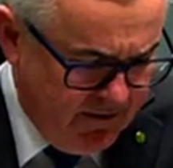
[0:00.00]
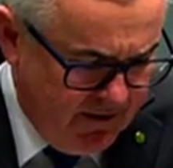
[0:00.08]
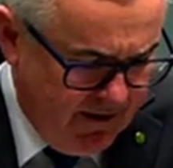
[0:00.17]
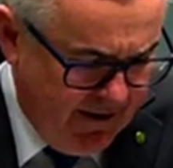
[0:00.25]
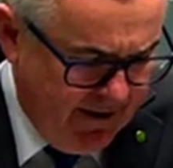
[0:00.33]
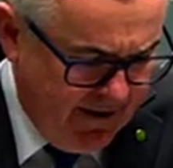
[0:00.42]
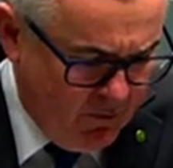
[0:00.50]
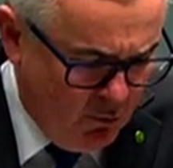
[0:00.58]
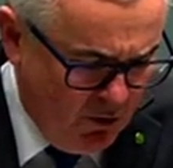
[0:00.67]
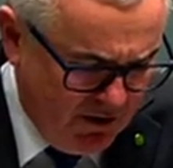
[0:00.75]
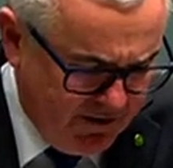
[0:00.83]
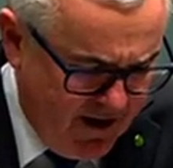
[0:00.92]
It
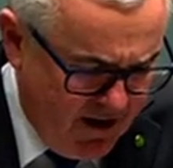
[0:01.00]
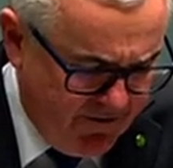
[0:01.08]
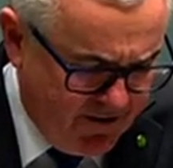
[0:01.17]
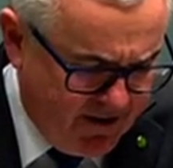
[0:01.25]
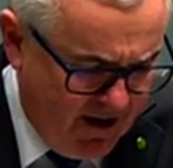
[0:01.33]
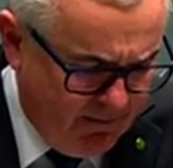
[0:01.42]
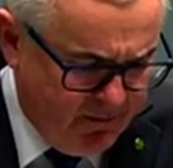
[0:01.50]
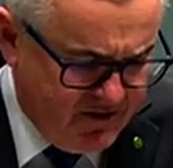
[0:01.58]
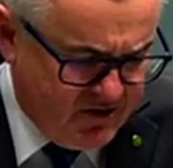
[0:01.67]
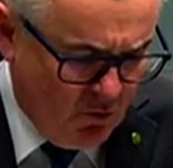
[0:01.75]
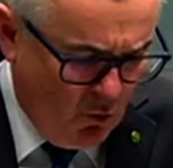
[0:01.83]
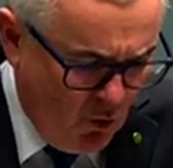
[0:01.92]
would allow the
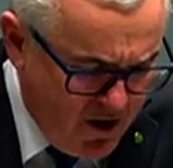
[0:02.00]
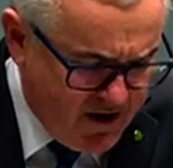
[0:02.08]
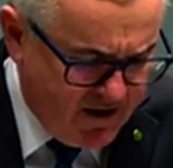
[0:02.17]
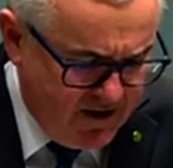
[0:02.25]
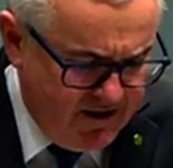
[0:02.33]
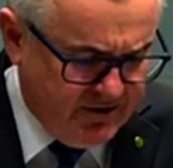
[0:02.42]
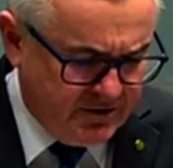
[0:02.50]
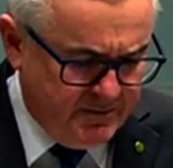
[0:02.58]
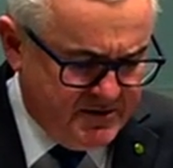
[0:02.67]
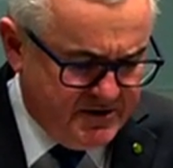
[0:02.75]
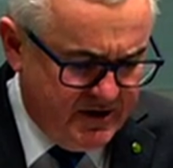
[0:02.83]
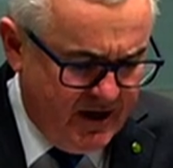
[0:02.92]
government's weak interim
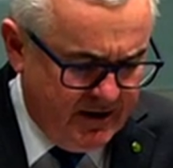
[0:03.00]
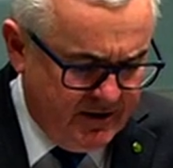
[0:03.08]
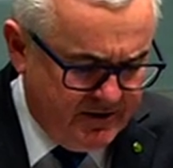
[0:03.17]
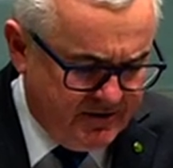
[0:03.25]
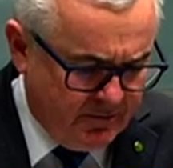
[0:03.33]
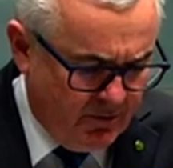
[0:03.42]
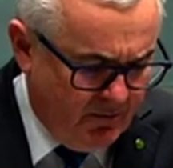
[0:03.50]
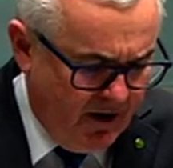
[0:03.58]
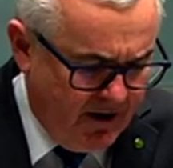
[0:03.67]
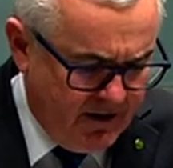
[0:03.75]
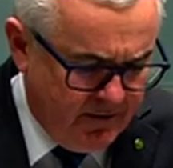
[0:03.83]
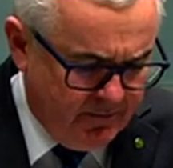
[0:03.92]
standards to
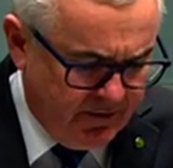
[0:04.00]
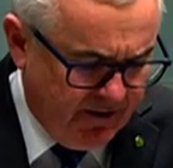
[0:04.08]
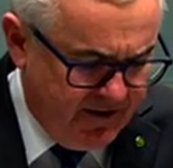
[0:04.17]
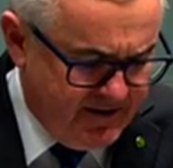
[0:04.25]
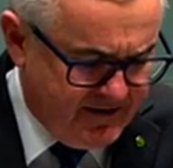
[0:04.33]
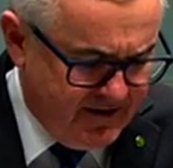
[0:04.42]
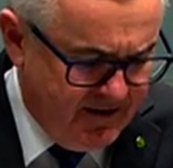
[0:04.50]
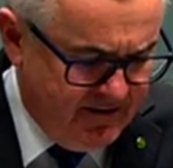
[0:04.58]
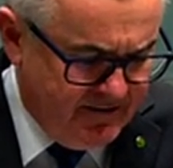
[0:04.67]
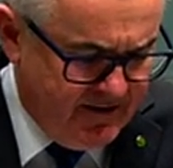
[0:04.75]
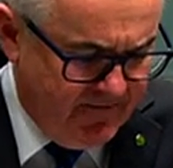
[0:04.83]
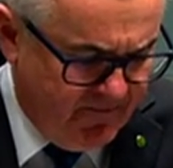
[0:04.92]
remain in place
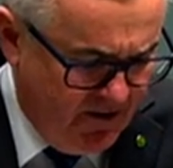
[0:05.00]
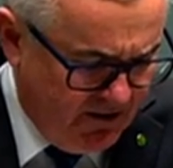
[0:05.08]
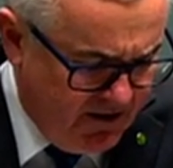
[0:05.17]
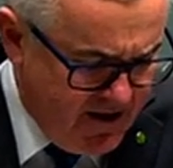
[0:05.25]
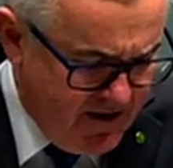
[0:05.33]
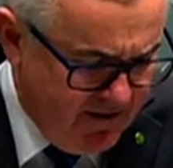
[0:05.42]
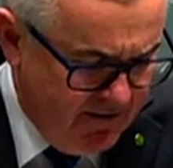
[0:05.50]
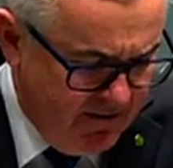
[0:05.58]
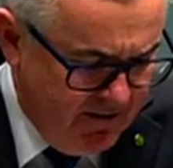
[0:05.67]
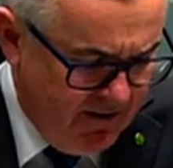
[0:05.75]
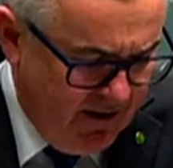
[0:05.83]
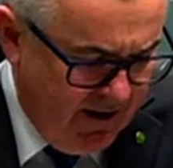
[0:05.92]
indefinitely.
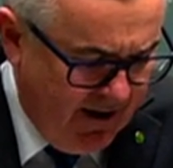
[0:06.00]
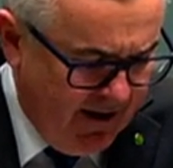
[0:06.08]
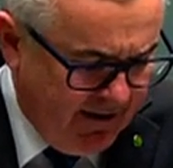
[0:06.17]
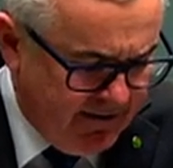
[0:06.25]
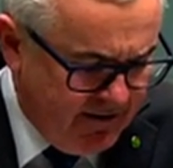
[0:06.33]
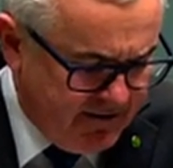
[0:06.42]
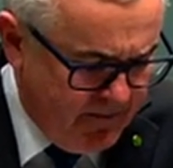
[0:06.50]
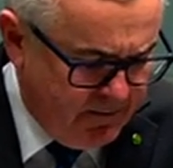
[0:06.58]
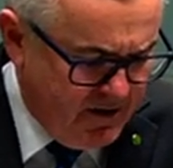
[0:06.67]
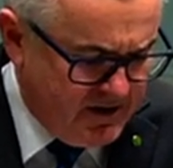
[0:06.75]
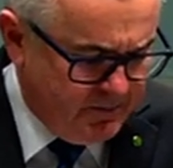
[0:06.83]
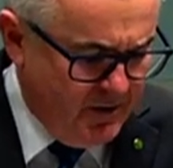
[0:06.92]
And,
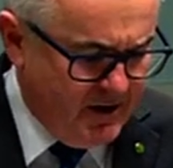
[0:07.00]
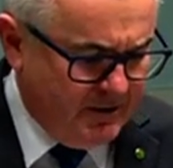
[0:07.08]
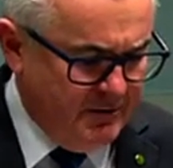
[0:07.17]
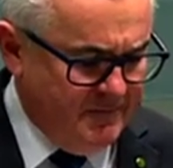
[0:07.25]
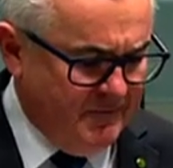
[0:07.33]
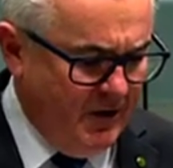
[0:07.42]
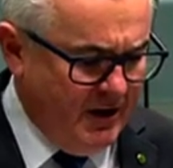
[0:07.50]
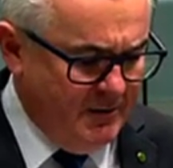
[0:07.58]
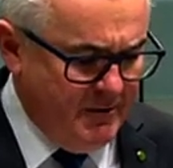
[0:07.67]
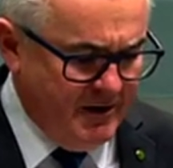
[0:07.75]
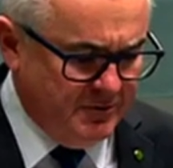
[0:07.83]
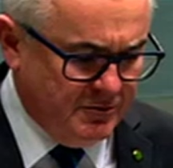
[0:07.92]
Deputy Speaker,
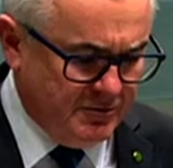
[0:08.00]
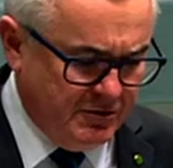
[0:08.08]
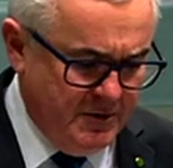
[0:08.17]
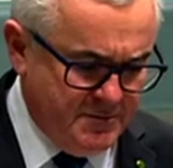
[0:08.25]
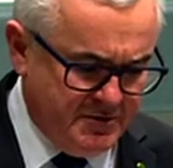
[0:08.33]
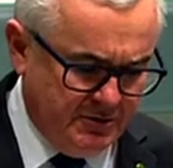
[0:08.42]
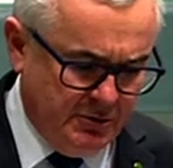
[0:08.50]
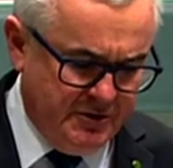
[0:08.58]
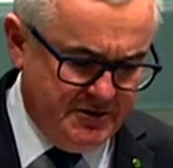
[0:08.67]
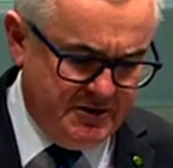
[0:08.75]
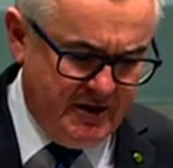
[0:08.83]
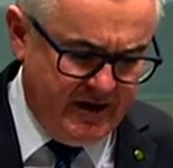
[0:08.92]
environmental groups,
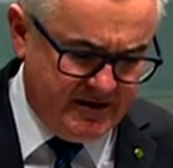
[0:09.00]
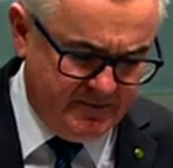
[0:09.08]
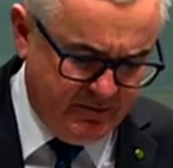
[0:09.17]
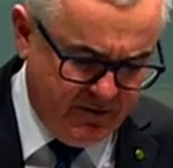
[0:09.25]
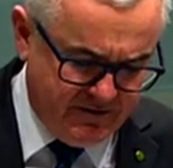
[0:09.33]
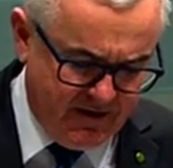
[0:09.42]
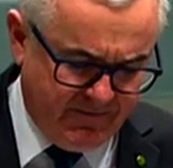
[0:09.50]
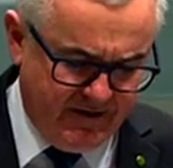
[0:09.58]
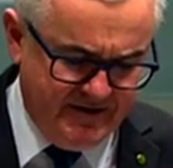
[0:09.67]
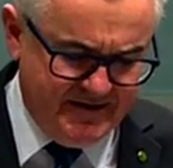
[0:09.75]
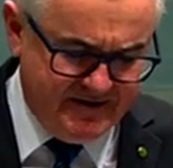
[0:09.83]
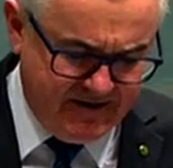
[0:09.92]
lawyers and experts have
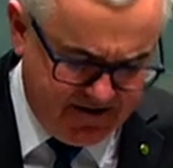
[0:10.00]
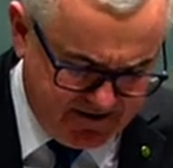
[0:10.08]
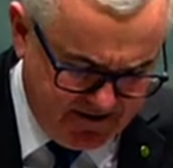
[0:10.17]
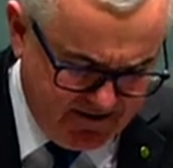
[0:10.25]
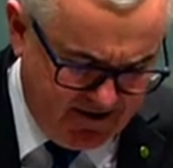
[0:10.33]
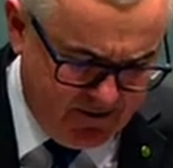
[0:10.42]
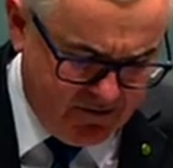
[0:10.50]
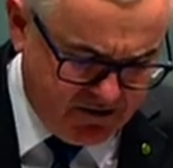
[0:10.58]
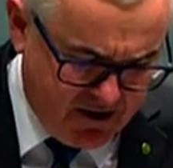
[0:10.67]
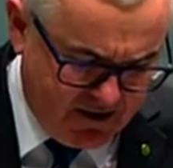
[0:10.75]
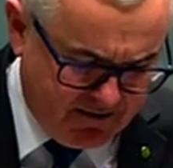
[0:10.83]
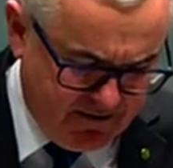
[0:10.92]
consistently
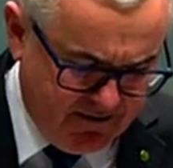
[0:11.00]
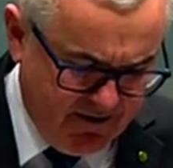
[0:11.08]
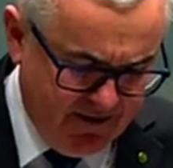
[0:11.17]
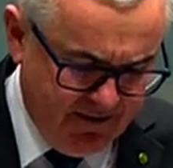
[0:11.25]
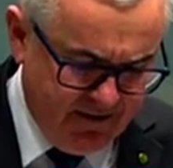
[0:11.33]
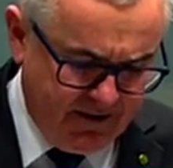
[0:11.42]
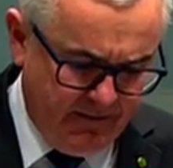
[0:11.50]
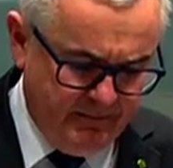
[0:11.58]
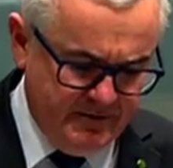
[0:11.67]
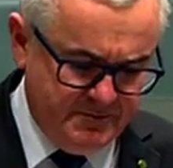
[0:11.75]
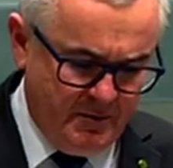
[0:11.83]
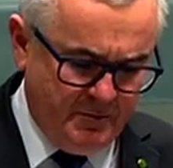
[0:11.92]
rejected the
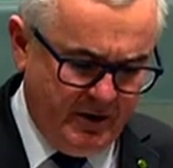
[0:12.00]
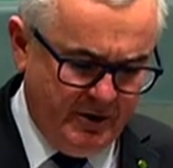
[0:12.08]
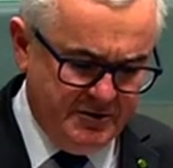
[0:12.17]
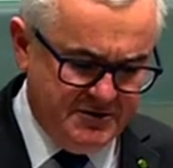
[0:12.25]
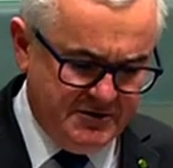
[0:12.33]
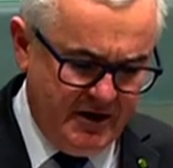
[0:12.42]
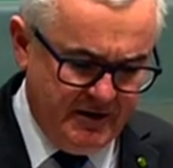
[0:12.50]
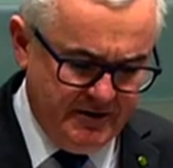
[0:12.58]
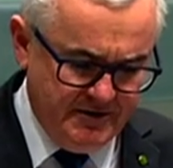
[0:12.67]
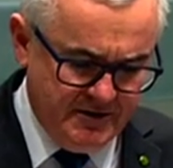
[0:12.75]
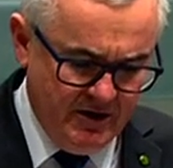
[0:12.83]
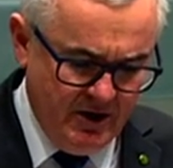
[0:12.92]
government's proposed
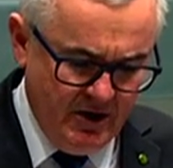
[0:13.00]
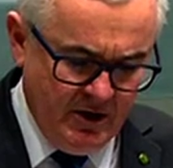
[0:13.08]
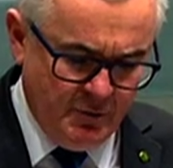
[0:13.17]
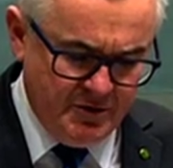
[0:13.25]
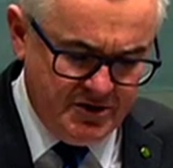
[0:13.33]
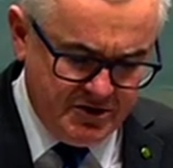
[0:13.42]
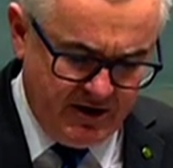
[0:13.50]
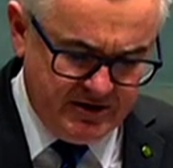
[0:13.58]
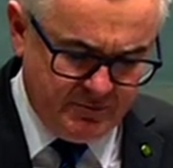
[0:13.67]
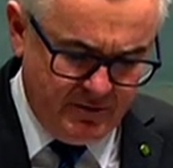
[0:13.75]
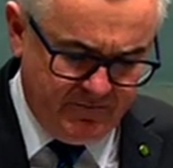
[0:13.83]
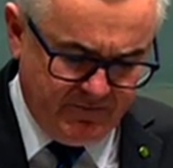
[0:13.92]
standards, which
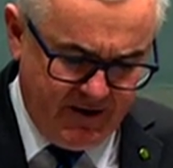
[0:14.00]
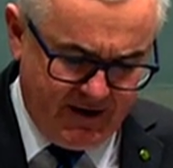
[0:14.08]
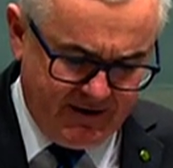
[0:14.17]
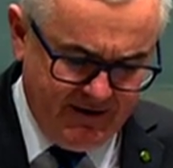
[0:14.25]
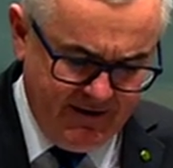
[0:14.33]
just reflect